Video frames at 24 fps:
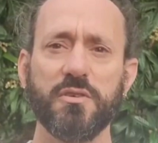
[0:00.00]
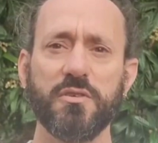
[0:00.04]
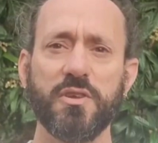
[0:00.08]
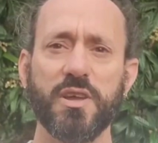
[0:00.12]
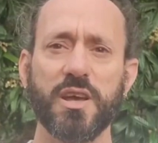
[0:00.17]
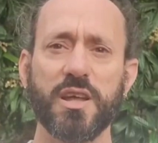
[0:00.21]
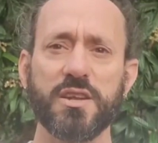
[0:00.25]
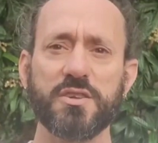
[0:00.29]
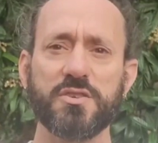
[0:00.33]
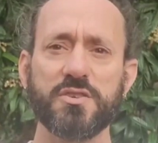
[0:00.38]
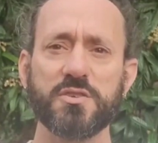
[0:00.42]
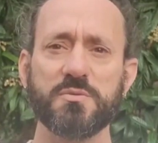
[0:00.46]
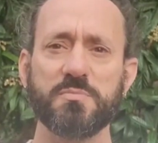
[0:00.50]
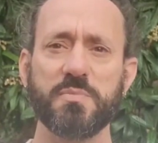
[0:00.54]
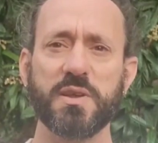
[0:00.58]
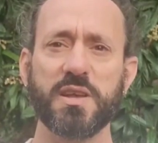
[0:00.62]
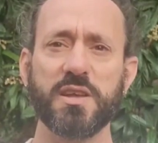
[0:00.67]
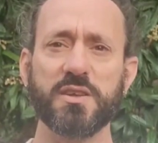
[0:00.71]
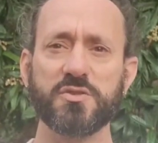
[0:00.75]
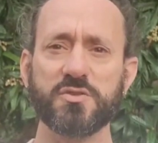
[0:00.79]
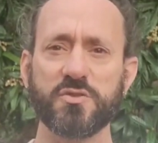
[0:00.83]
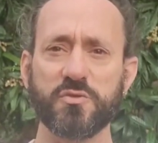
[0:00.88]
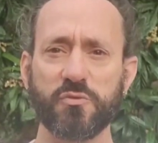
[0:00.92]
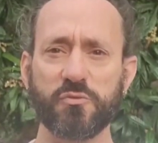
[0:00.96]
the energies
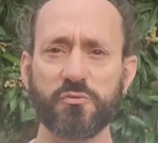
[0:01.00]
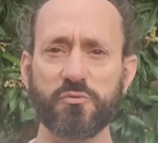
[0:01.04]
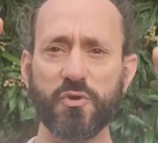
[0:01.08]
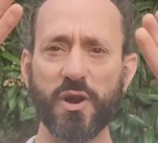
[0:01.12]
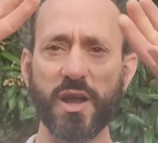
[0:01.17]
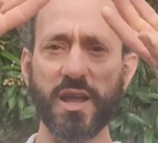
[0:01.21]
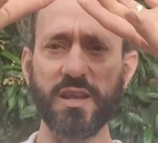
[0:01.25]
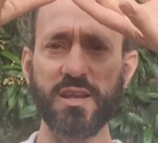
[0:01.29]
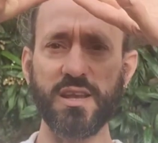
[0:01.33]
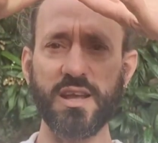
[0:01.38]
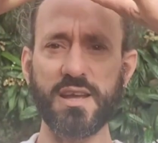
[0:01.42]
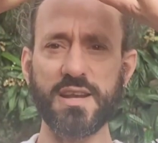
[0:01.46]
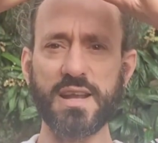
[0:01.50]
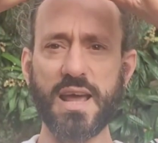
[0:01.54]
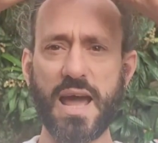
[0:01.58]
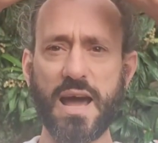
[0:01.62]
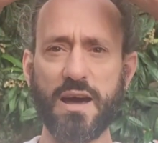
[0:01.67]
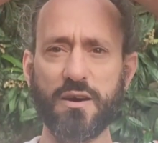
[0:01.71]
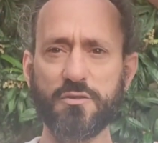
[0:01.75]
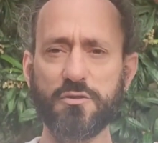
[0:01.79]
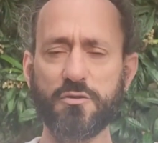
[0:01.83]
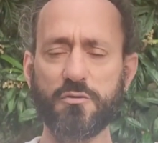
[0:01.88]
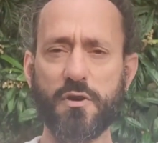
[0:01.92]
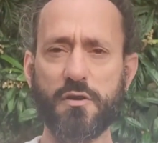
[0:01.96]
begin to radiate
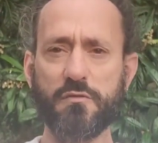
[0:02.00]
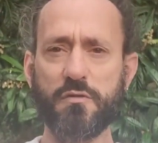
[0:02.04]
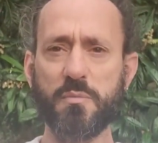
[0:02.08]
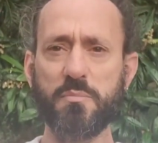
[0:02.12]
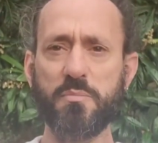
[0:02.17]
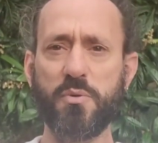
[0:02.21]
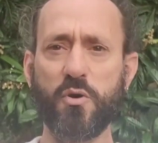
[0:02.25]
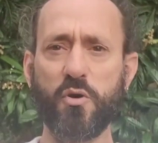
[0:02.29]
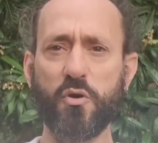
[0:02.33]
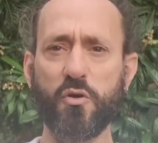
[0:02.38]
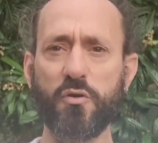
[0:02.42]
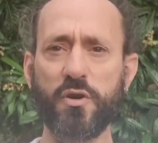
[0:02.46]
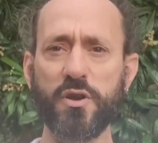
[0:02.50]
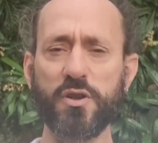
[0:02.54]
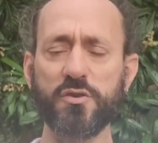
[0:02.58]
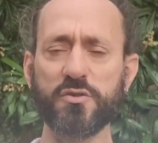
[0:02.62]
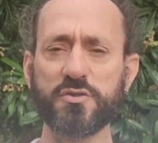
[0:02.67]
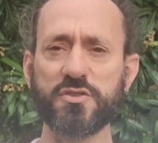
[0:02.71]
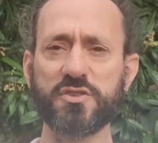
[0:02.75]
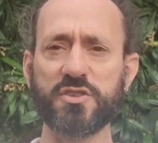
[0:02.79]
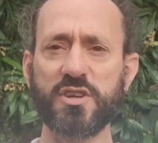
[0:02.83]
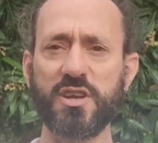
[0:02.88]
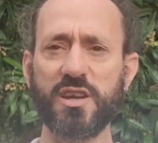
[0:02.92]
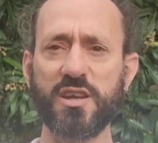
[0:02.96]
out through every pore in
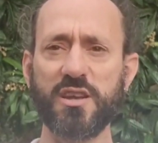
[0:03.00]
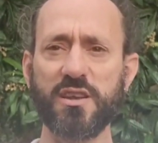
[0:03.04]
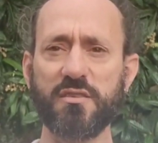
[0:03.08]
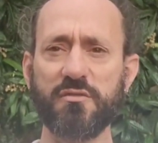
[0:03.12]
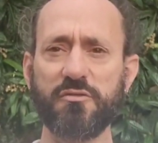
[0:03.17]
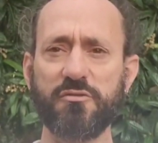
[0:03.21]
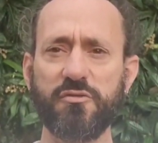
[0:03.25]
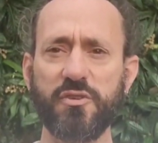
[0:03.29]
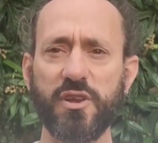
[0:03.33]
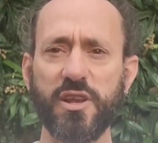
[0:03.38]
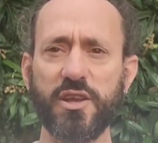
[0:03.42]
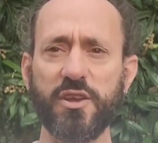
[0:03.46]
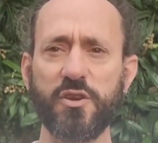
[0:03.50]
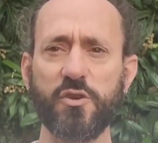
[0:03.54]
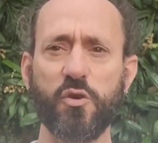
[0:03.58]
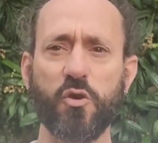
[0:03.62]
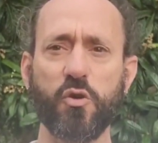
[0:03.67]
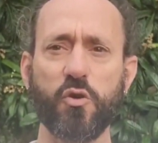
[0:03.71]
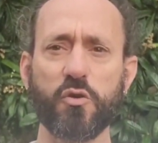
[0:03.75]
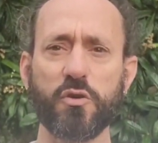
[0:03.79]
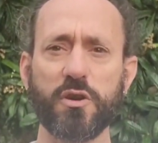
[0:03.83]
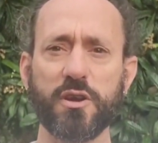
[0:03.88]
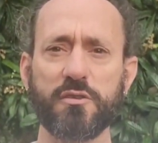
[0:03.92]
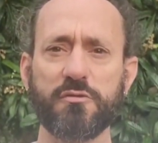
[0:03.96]
your skin, filling your
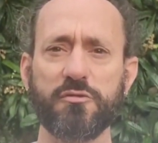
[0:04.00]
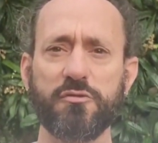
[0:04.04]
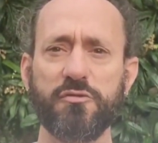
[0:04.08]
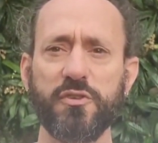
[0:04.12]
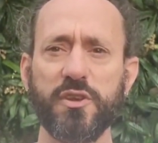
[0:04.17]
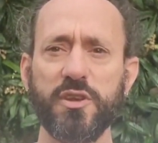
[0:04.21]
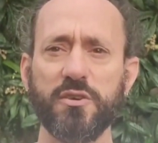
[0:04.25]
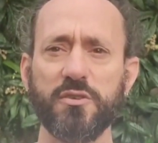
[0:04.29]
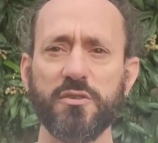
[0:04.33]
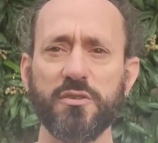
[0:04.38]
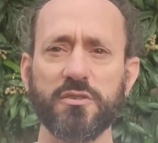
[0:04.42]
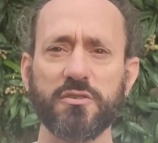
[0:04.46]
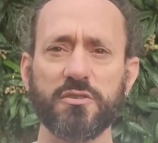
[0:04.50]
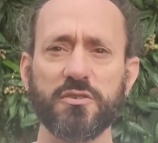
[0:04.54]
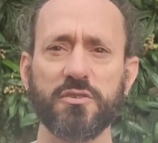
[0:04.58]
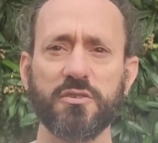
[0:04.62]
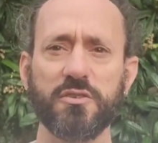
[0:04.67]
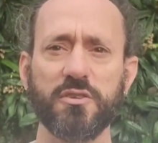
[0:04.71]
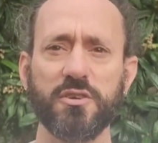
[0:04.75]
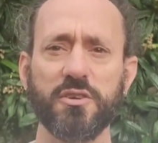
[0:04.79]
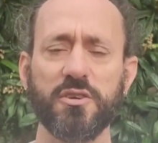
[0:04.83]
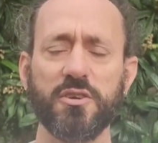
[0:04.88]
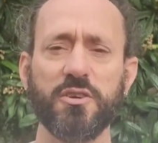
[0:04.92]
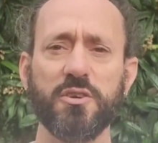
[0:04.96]
auric field
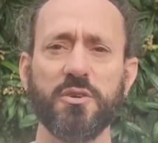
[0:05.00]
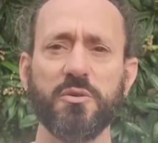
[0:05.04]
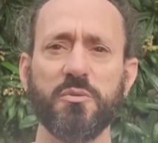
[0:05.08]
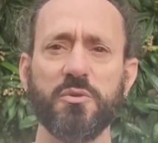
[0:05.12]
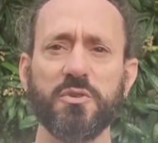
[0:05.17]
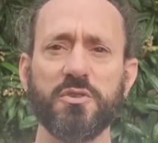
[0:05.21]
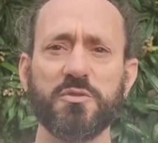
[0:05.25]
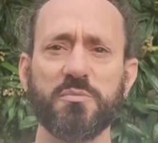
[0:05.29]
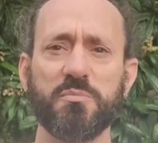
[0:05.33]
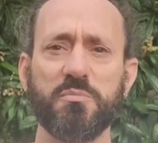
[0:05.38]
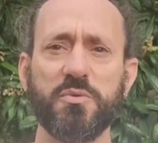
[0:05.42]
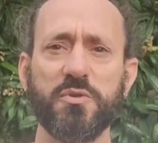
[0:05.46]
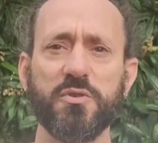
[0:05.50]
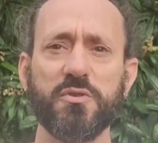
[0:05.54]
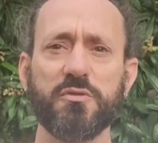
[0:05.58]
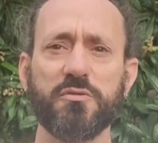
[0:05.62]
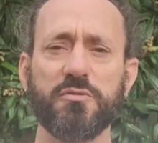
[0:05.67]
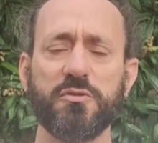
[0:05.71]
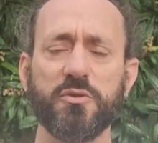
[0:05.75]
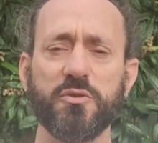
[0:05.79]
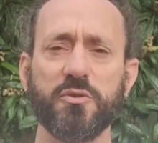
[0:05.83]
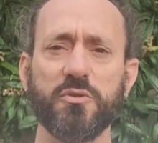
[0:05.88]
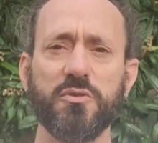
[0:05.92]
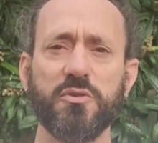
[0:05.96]
with this
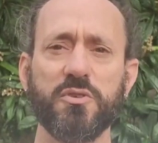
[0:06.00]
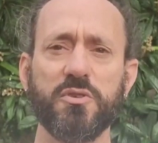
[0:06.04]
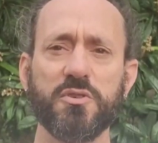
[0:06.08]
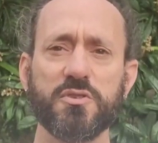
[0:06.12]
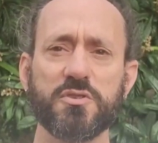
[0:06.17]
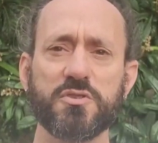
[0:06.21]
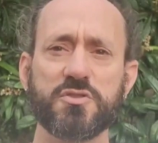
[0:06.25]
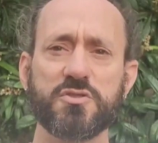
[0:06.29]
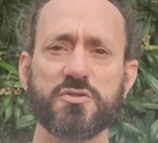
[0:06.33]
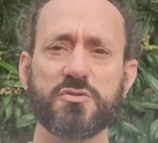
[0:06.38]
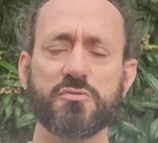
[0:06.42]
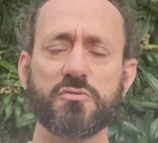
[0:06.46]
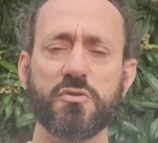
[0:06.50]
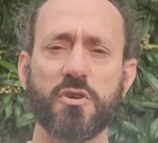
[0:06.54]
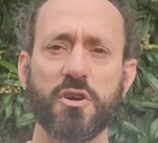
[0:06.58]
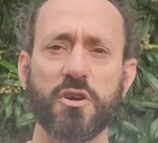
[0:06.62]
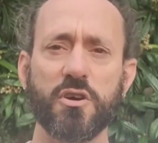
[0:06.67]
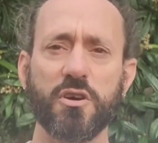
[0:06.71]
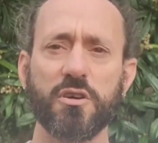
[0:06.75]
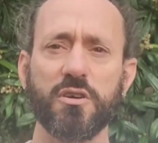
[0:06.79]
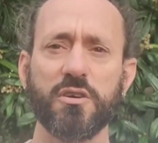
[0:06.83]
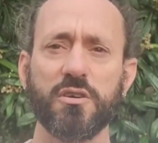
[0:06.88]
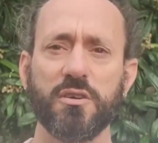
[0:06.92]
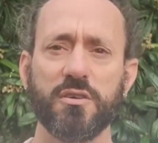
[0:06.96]
beautiful
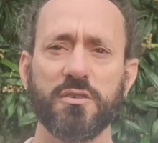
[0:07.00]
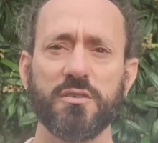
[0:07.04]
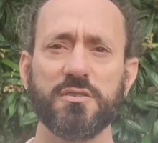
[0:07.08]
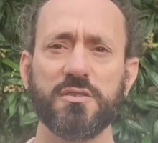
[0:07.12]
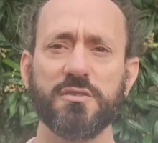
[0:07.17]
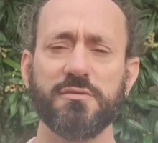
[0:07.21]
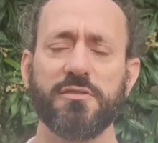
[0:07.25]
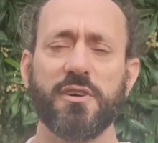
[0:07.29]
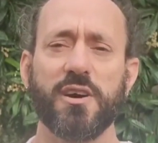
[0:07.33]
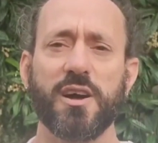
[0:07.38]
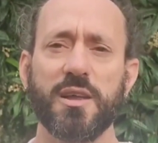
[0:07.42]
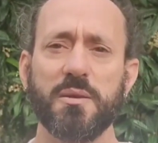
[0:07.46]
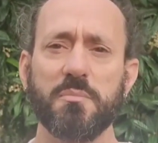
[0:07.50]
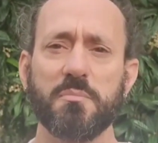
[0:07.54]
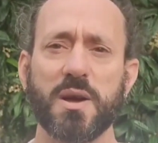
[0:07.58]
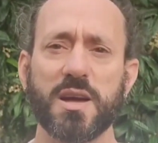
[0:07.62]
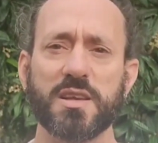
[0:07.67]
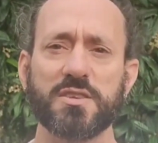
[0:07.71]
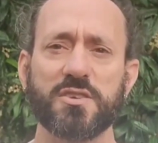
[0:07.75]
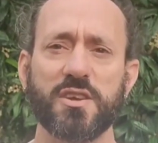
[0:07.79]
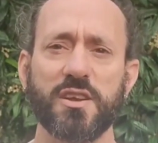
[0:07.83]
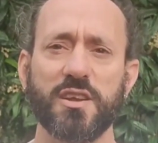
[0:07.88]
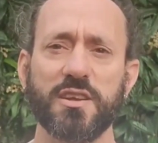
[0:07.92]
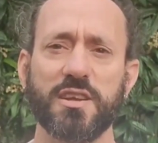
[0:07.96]
strong divine
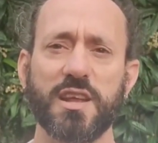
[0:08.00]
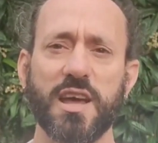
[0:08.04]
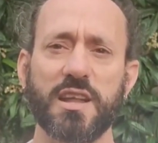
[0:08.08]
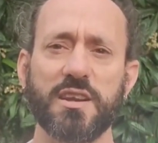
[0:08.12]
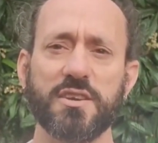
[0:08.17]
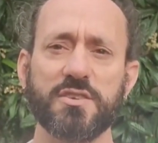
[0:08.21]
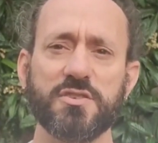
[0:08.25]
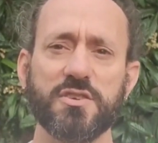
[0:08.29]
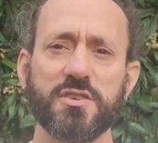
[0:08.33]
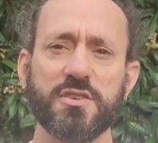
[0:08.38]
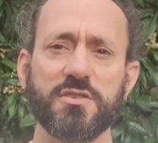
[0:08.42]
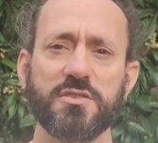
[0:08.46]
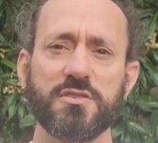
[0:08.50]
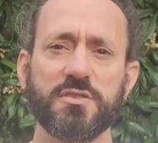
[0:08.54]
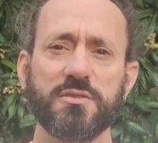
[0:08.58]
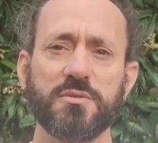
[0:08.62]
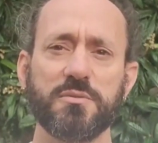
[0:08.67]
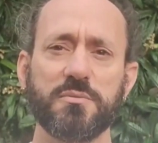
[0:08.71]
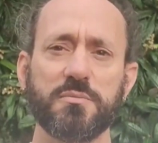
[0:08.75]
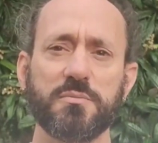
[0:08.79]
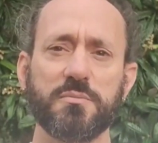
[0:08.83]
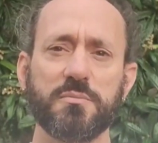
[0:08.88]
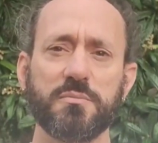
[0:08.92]
masculine energies.